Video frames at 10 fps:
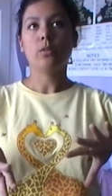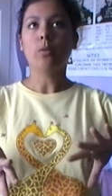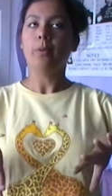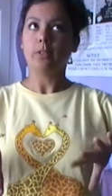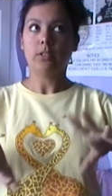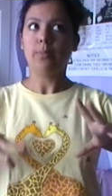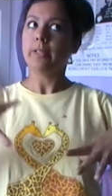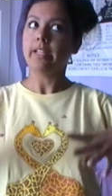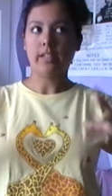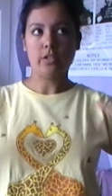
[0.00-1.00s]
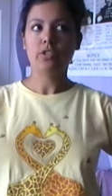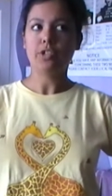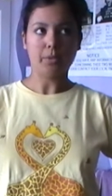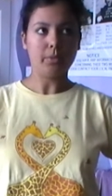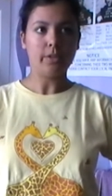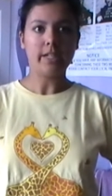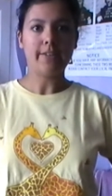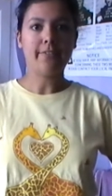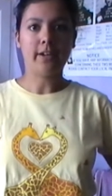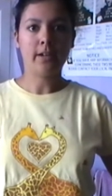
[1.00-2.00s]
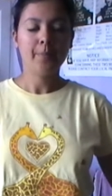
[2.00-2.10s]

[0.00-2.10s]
or possibly Jo or Aoife.